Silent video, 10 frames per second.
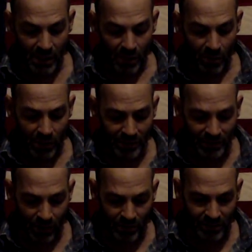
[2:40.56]
Well, let's
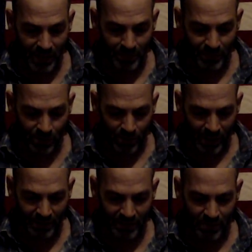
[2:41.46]
go to step 2.
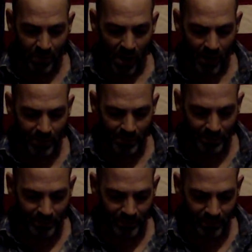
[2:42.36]
That's the problem,
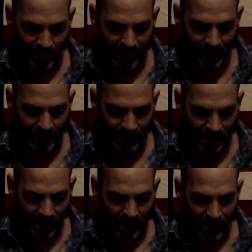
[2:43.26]
right?
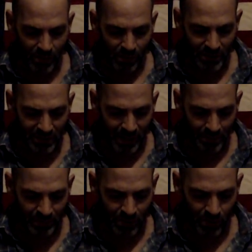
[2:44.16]
What's step
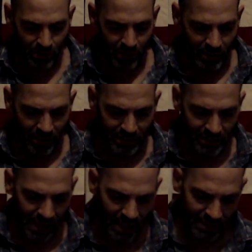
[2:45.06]
2 on our
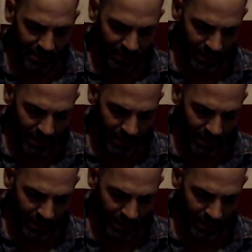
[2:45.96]
scientific